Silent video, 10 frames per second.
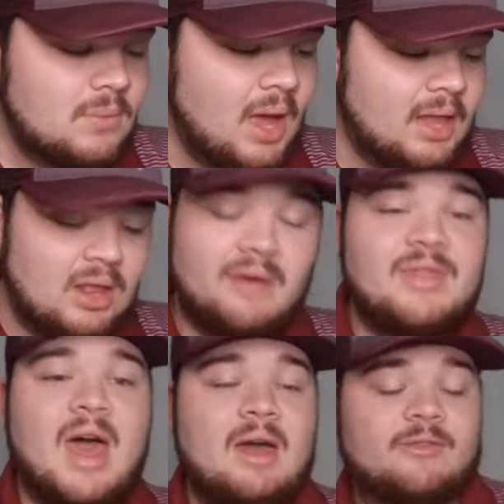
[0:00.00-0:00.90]
I love
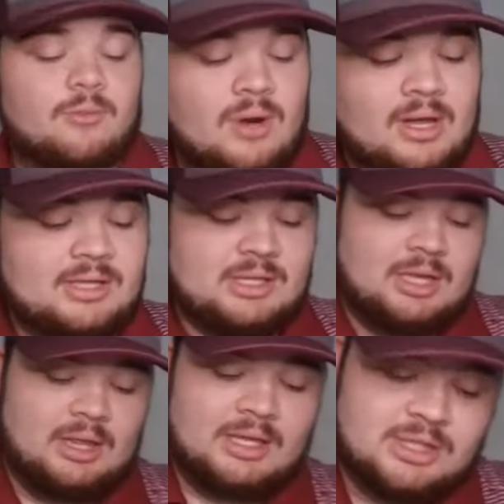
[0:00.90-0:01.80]
that from Riggins. And
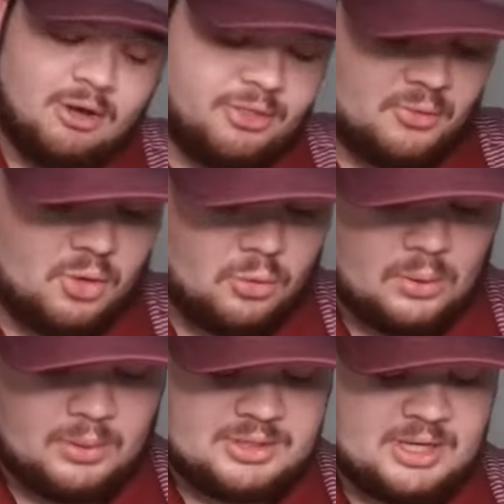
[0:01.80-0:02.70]
then let's go through
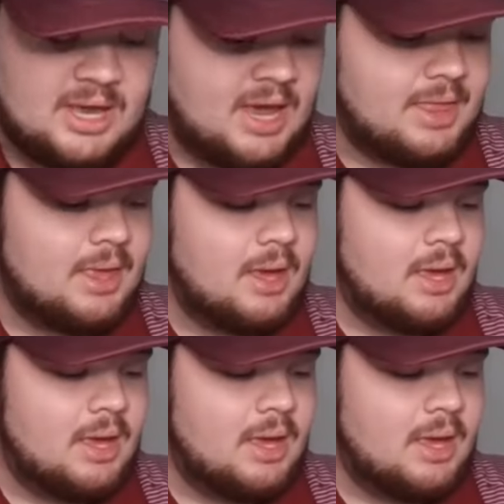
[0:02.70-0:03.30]
once again